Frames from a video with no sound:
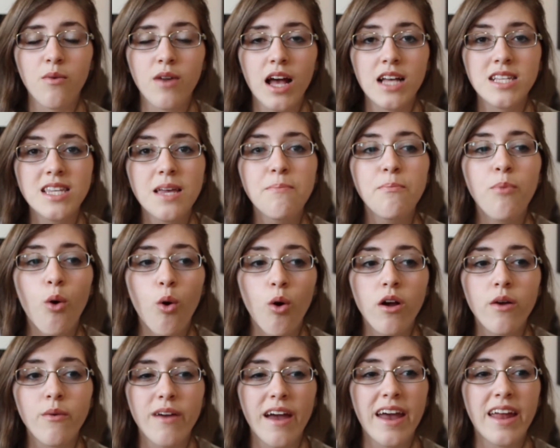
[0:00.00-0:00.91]
When I say
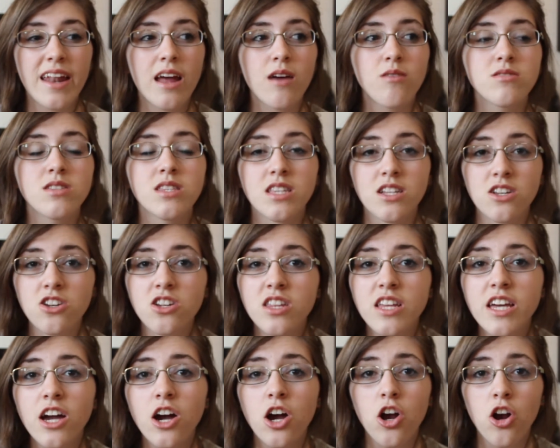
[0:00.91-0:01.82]
pouring rain, it was
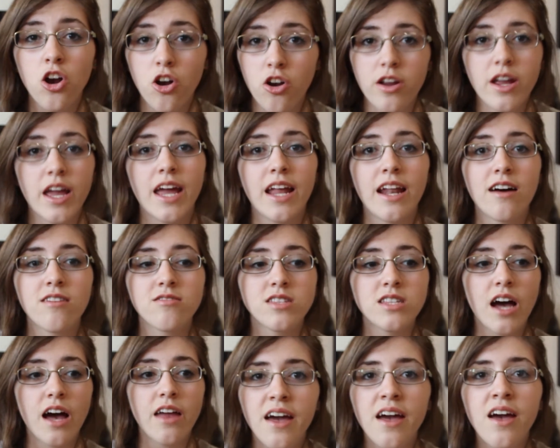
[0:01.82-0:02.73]
literally a hurricane
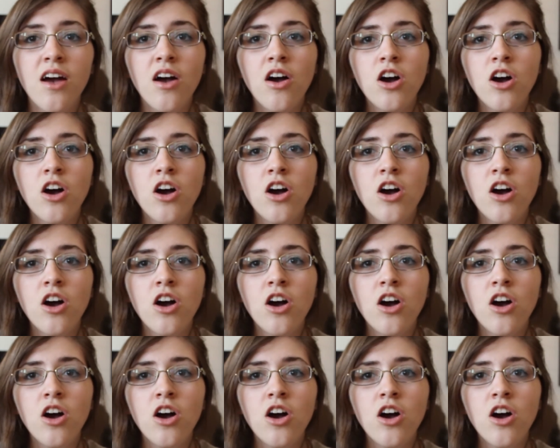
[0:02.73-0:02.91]
outside.